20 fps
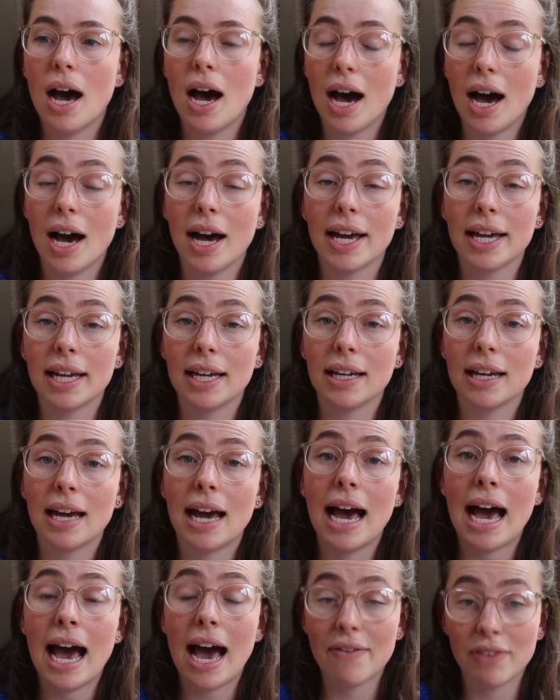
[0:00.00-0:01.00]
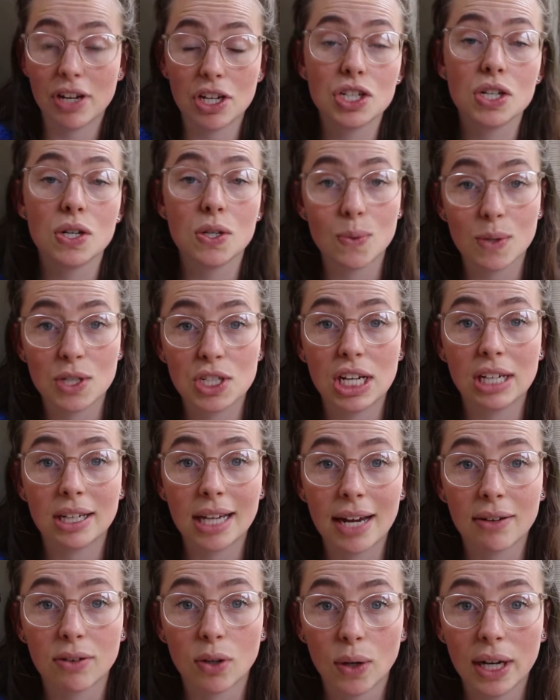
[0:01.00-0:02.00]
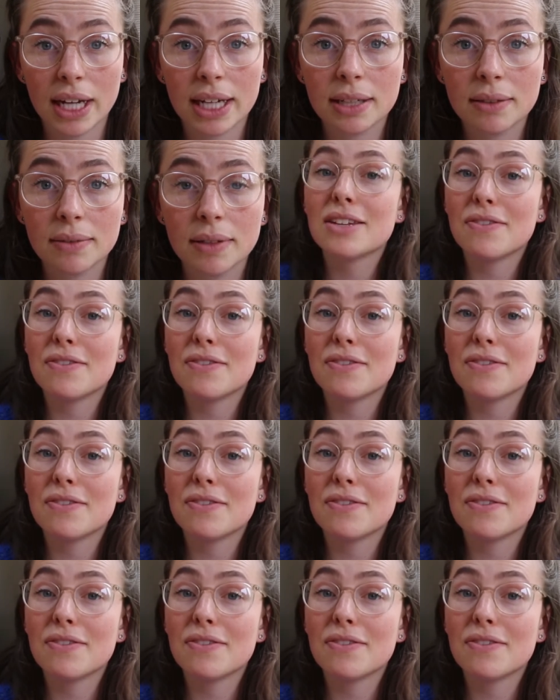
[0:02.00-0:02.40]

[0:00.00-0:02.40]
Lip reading: I have issues with J.K. Rowling.